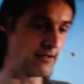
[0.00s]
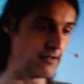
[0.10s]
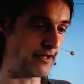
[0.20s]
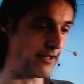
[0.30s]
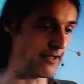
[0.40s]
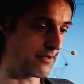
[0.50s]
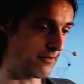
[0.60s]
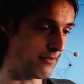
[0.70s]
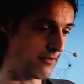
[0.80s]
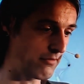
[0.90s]

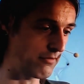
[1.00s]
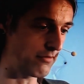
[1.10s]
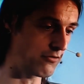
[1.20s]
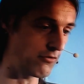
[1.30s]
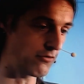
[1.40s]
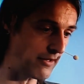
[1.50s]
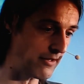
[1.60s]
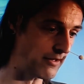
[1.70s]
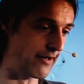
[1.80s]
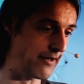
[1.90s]
seizures, gross
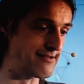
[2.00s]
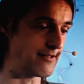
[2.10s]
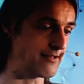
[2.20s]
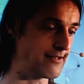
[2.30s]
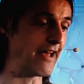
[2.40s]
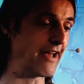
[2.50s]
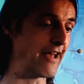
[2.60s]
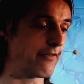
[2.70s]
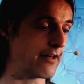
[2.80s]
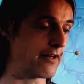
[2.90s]
alteration in brain
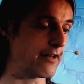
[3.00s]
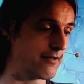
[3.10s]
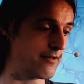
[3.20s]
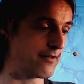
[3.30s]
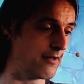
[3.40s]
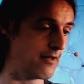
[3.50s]
function,